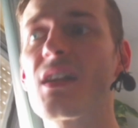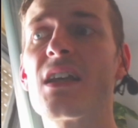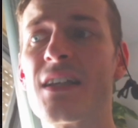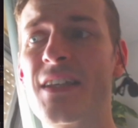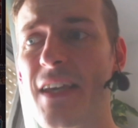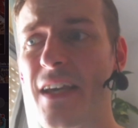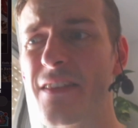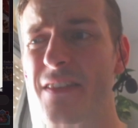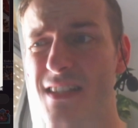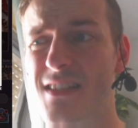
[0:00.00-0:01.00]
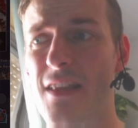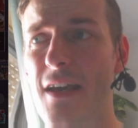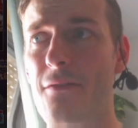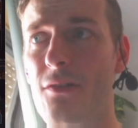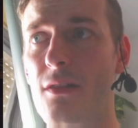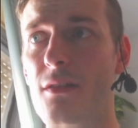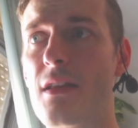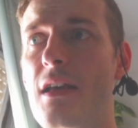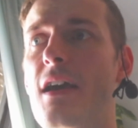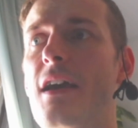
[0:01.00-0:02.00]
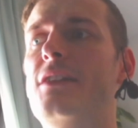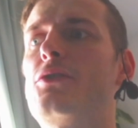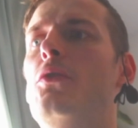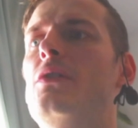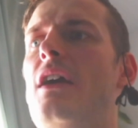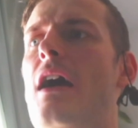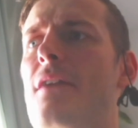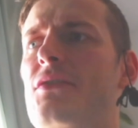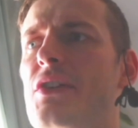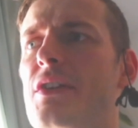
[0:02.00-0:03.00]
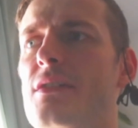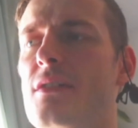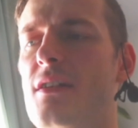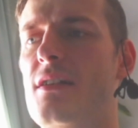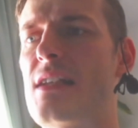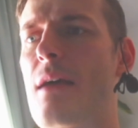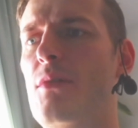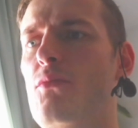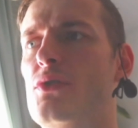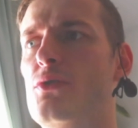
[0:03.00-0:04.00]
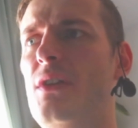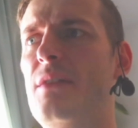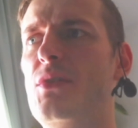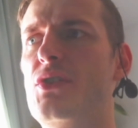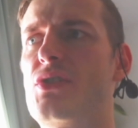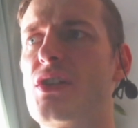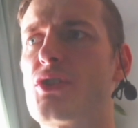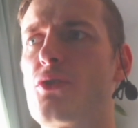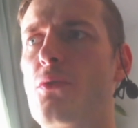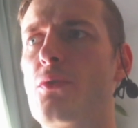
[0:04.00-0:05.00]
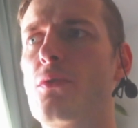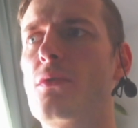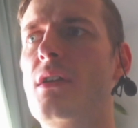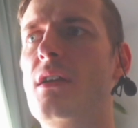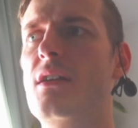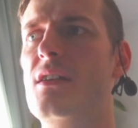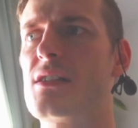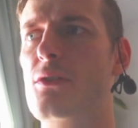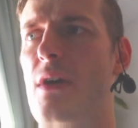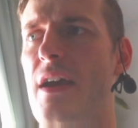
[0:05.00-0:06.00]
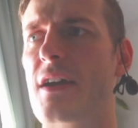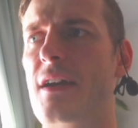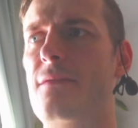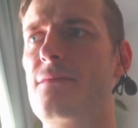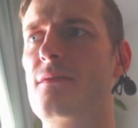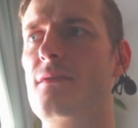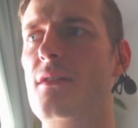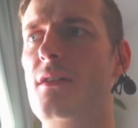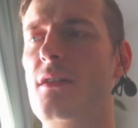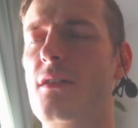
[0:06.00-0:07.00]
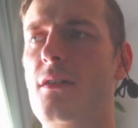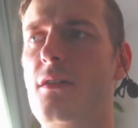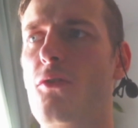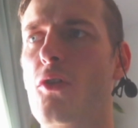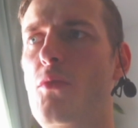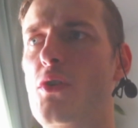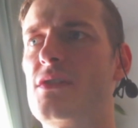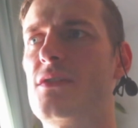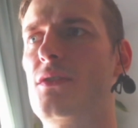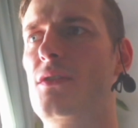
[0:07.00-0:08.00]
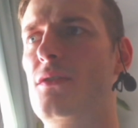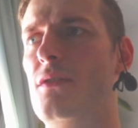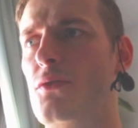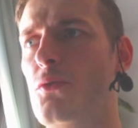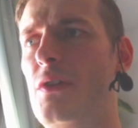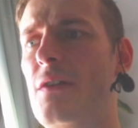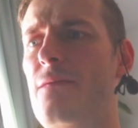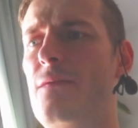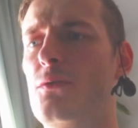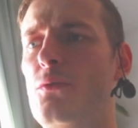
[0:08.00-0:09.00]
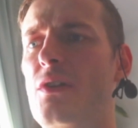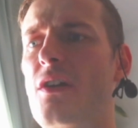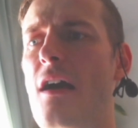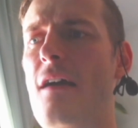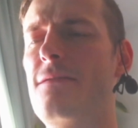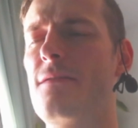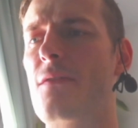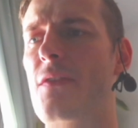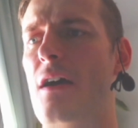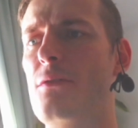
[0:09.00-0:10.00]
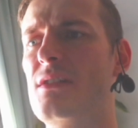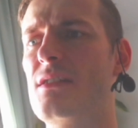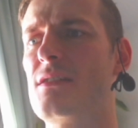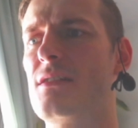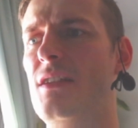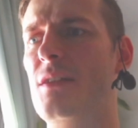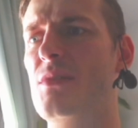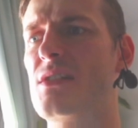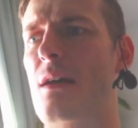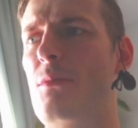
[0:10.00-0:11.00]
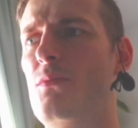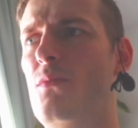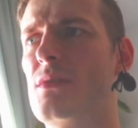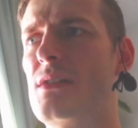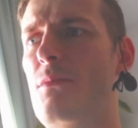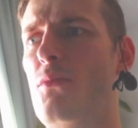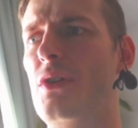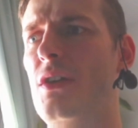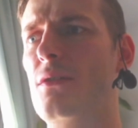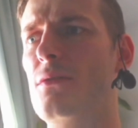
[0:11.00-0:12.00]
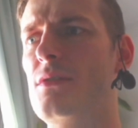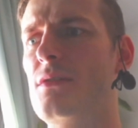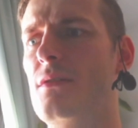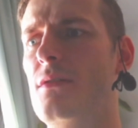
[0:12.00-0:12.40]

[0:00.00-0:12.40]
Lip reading: Get this level, and only after it summon more. So let me just show you. So I have almost 2,500. Let me summon some more heroes.